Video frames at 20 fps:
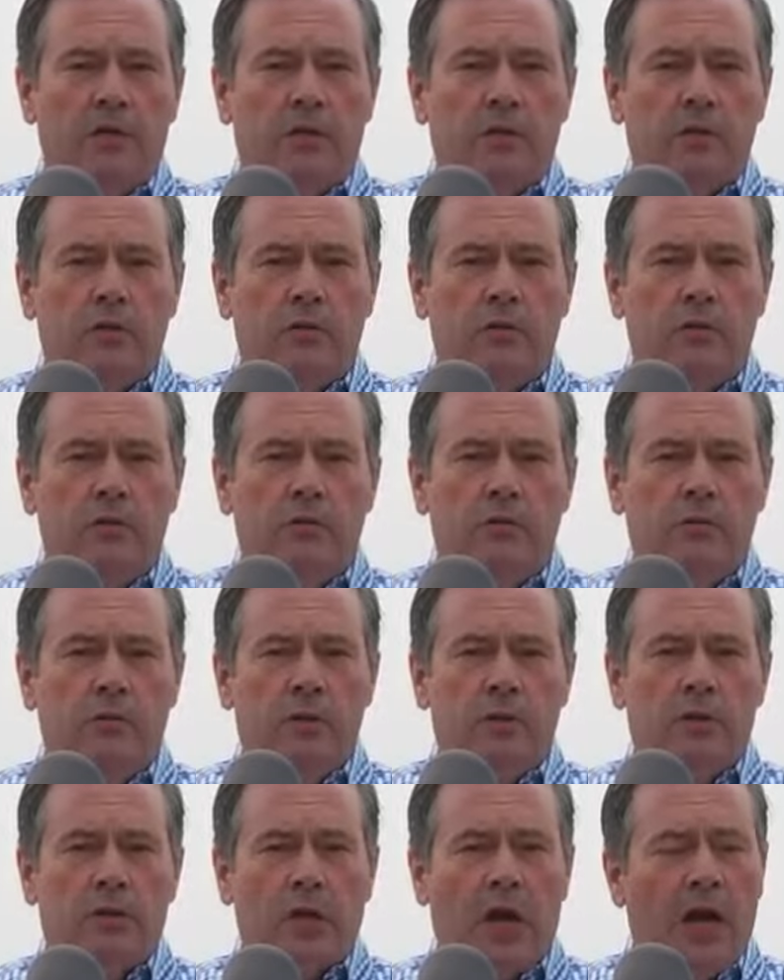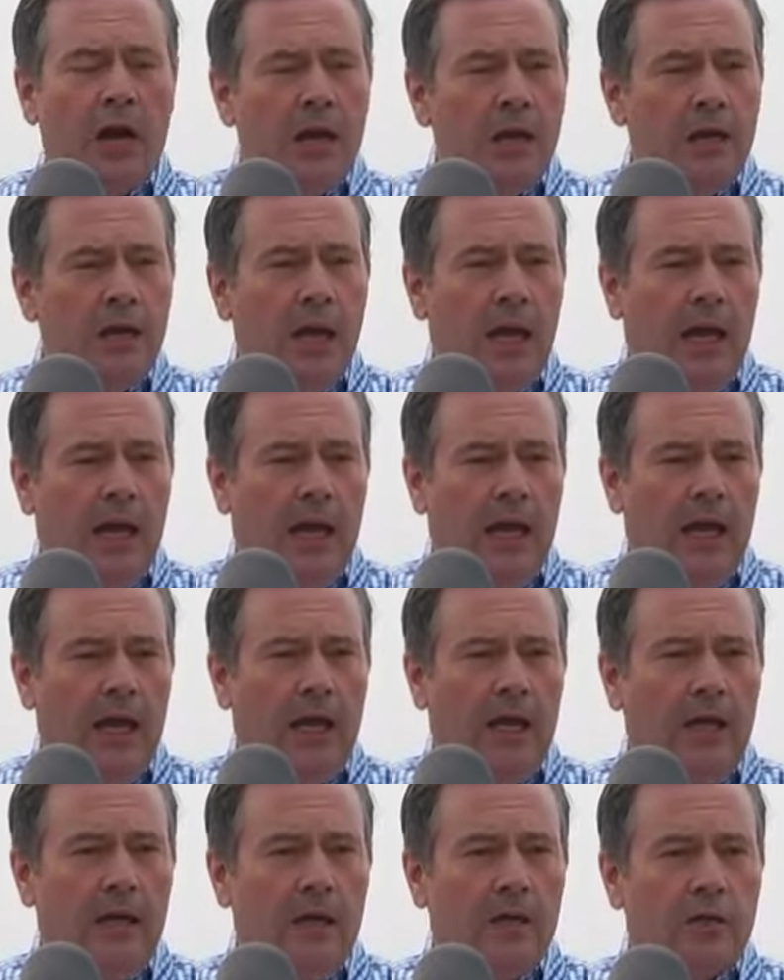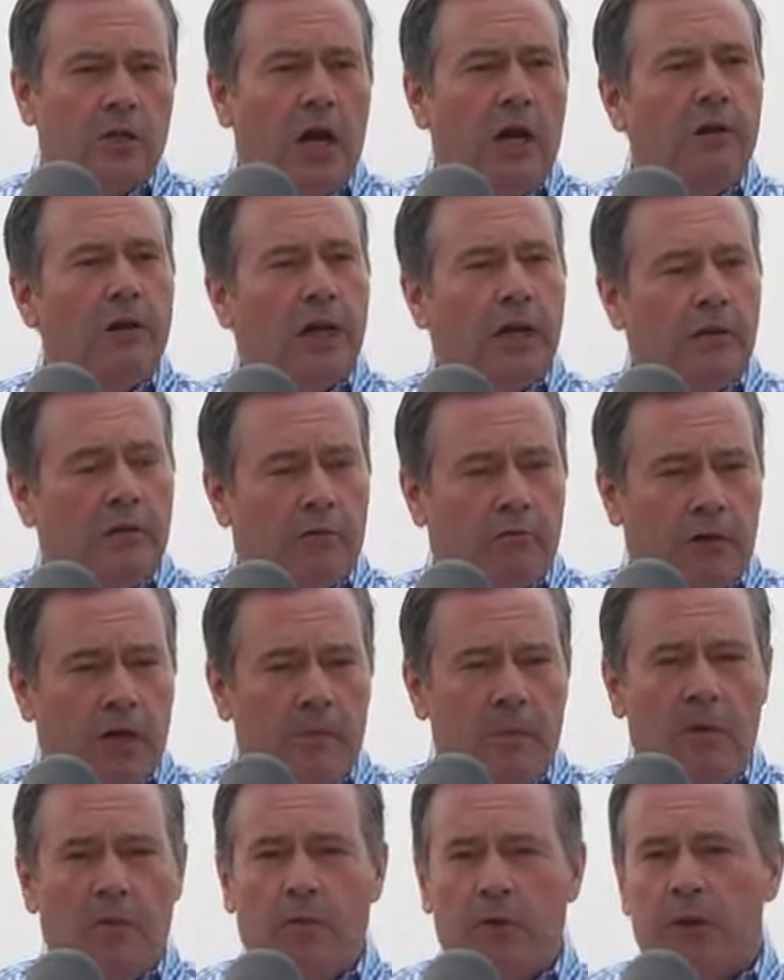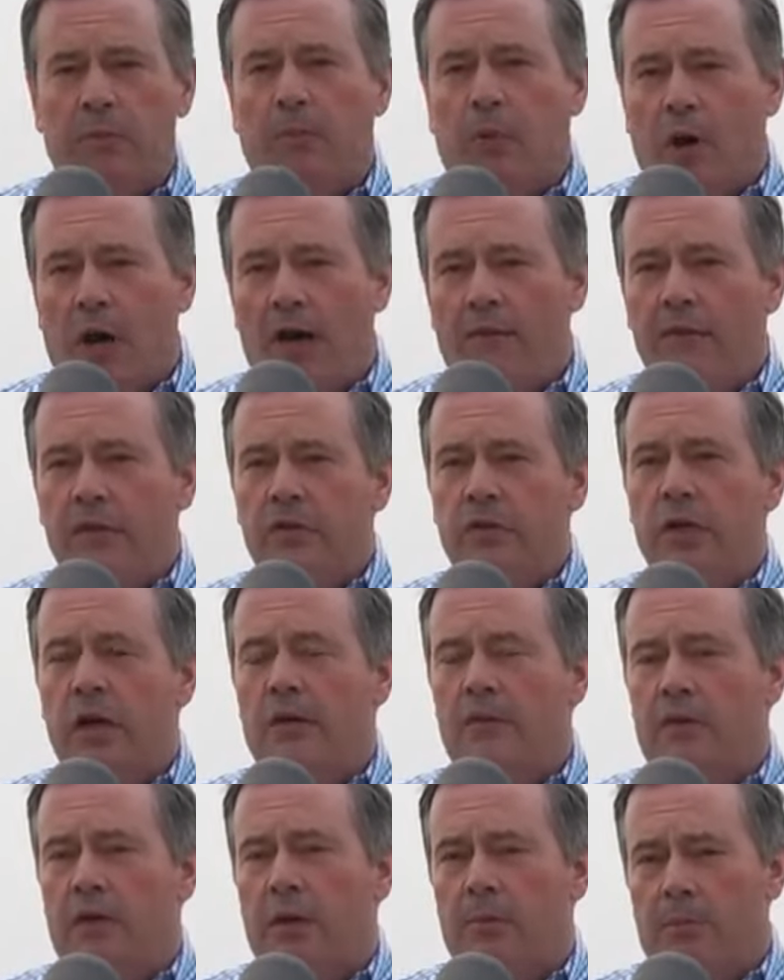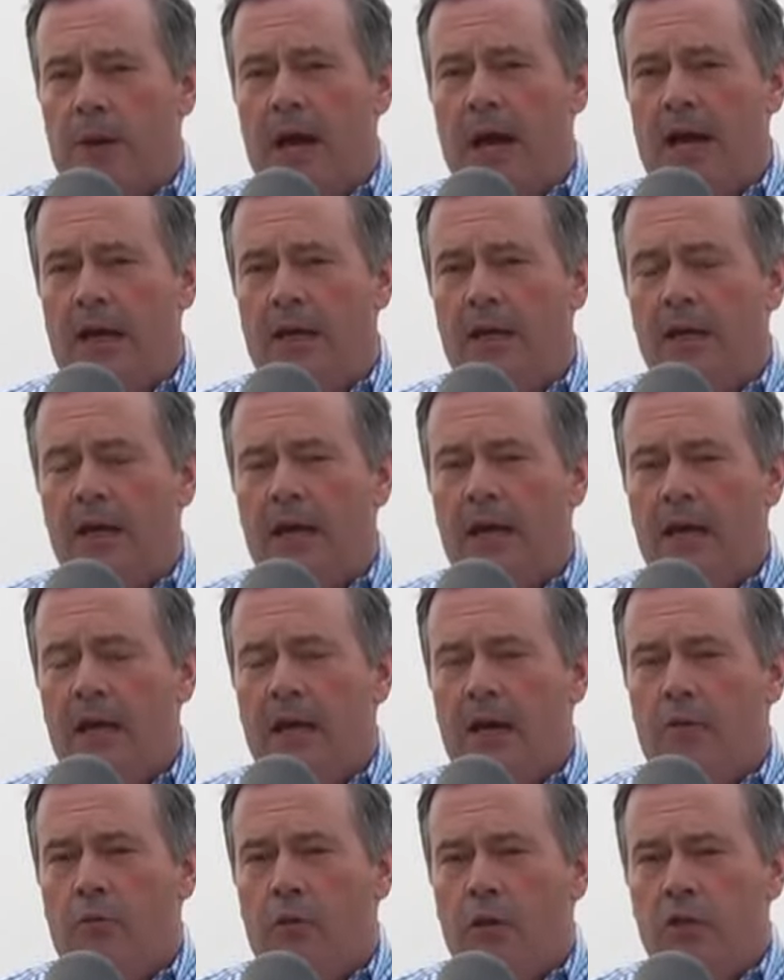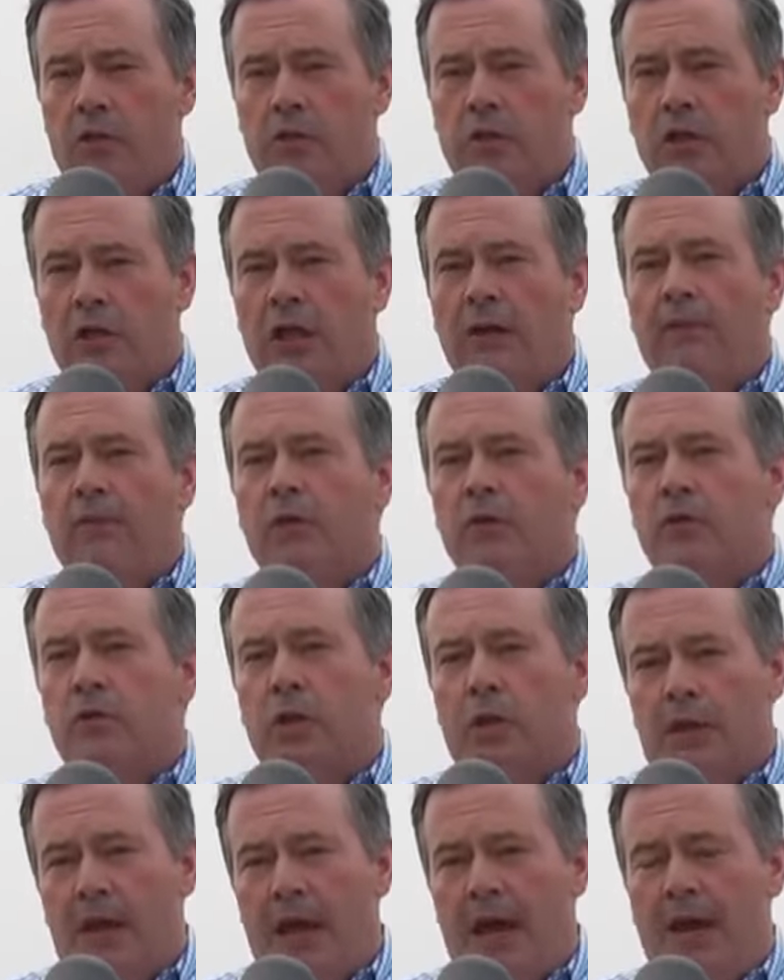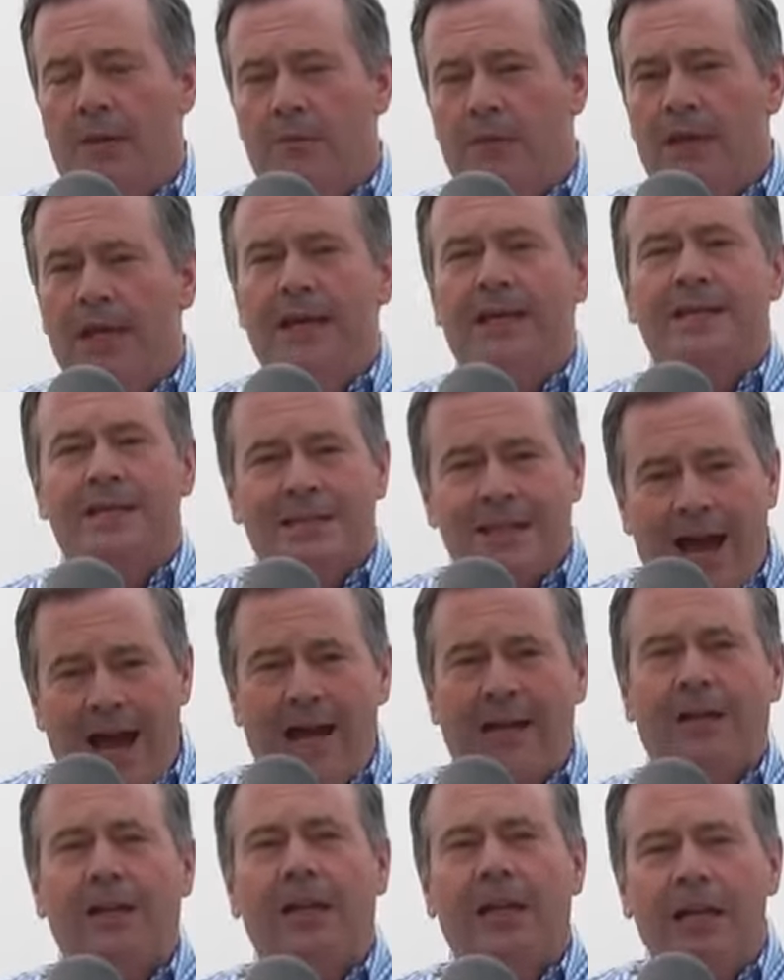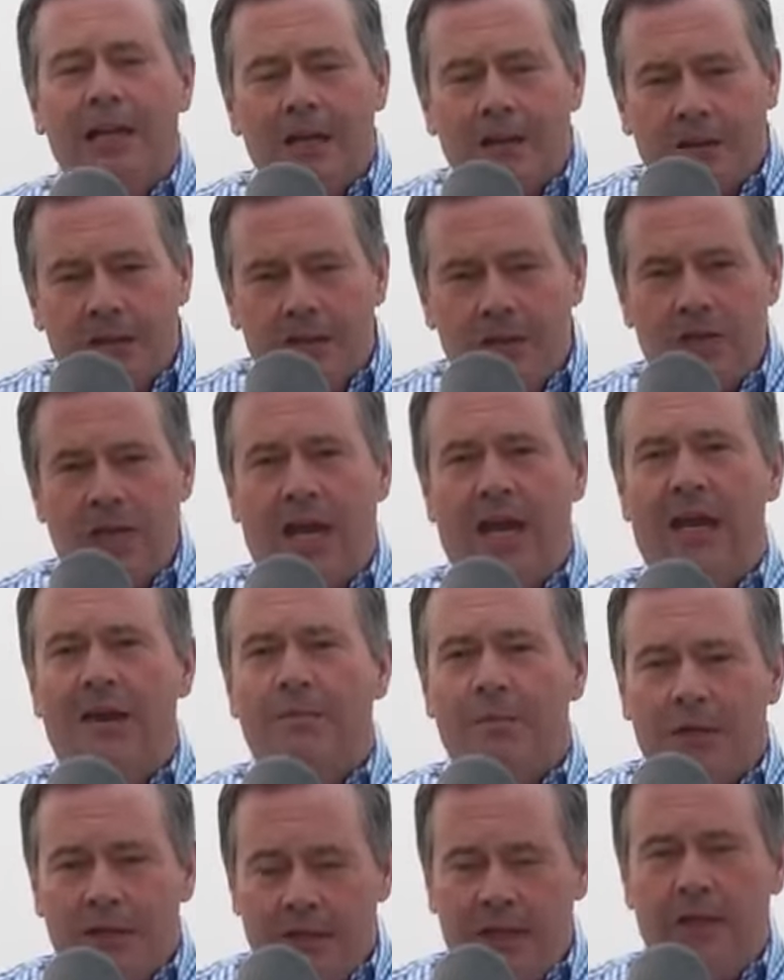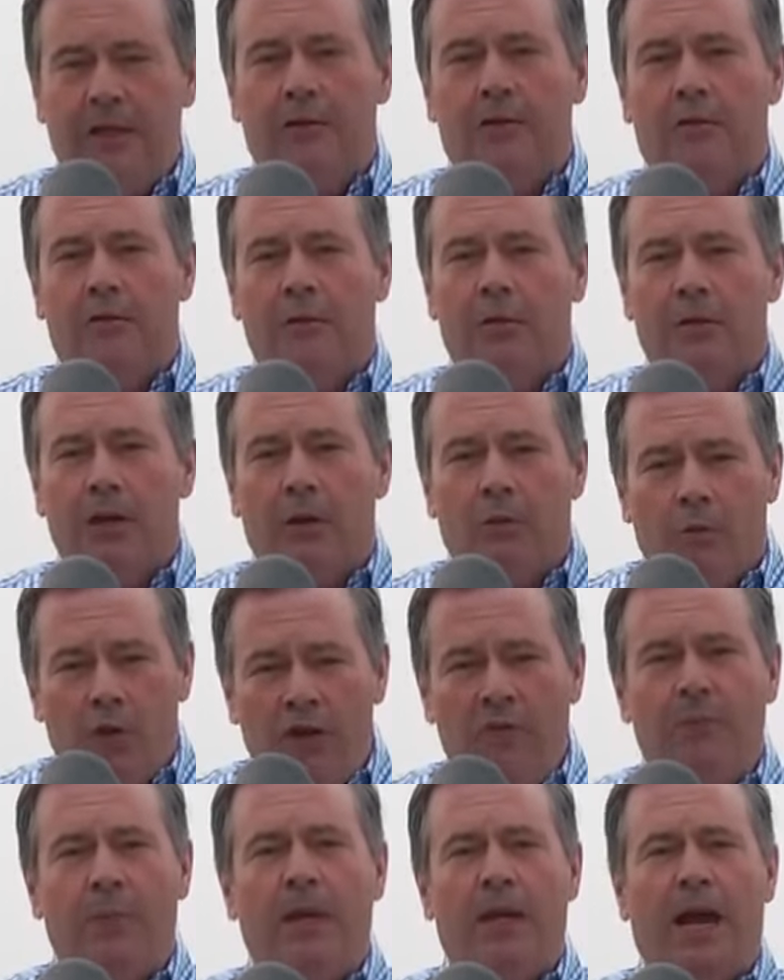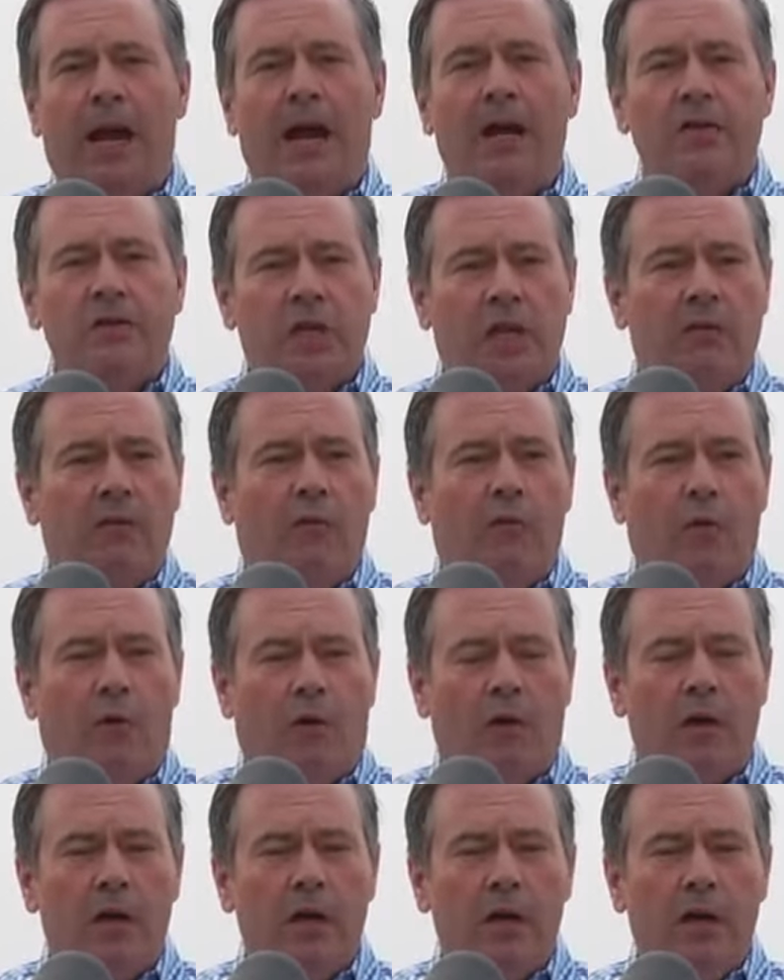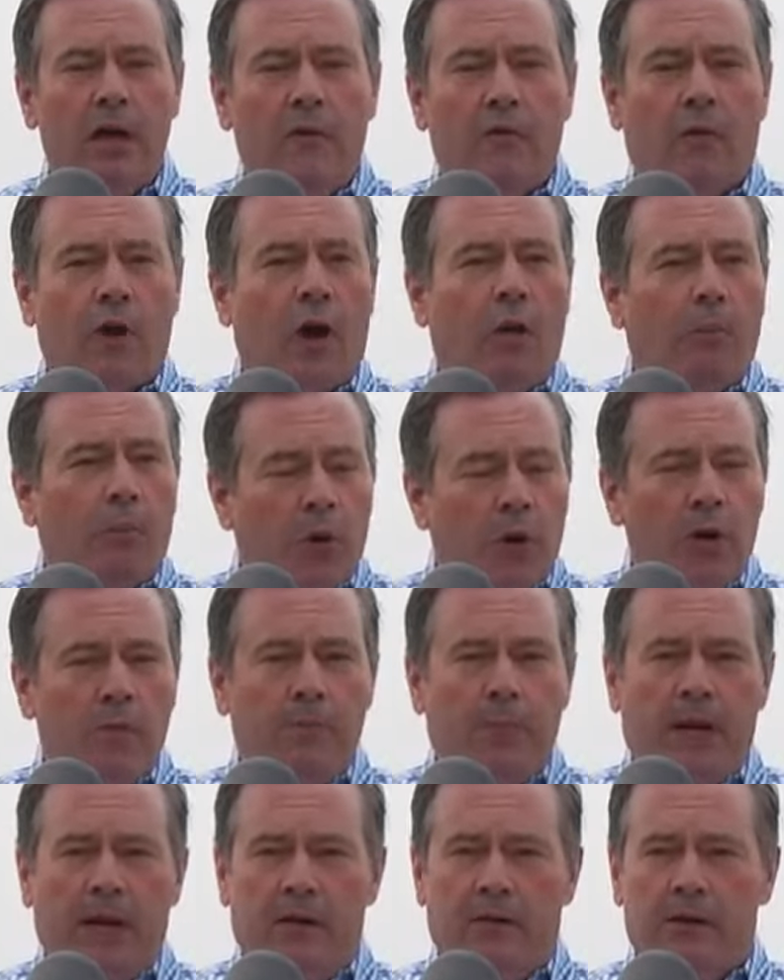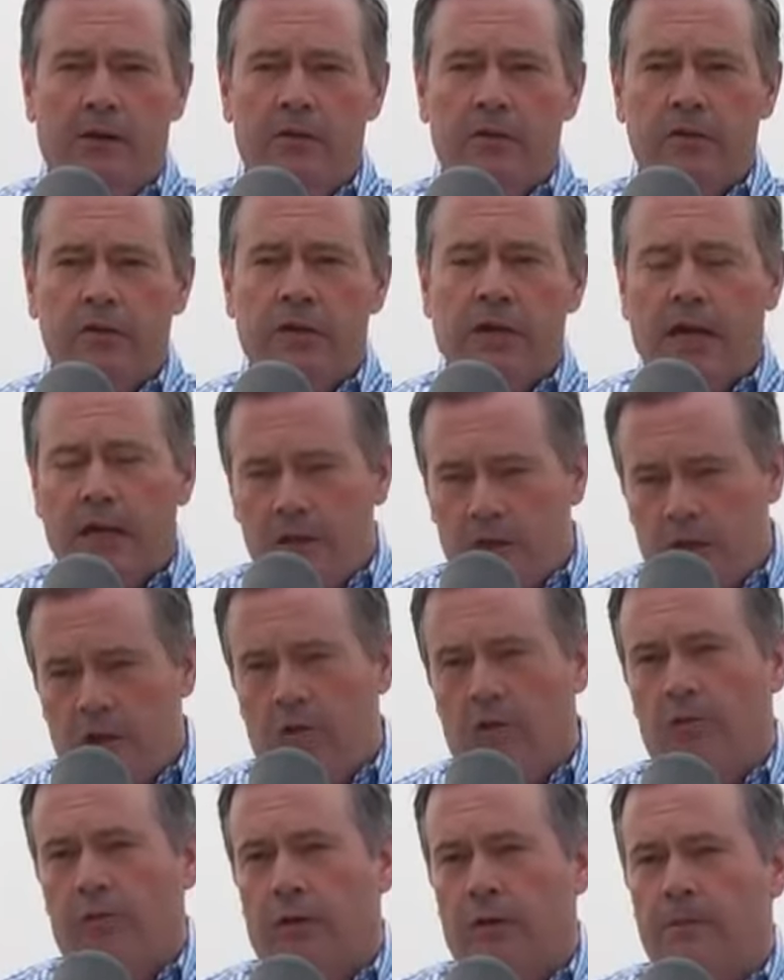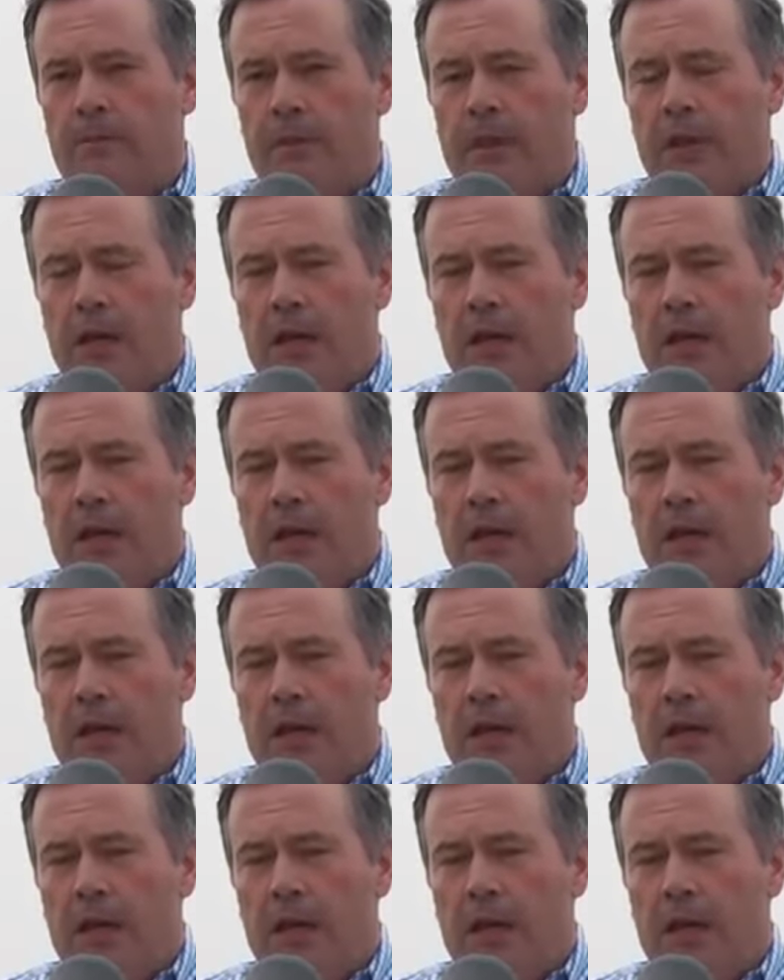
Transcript: to sign a childcare agreement with the province of Quebec, which delivers to them exactly the same deal that we've been asking for Alberta parents and children.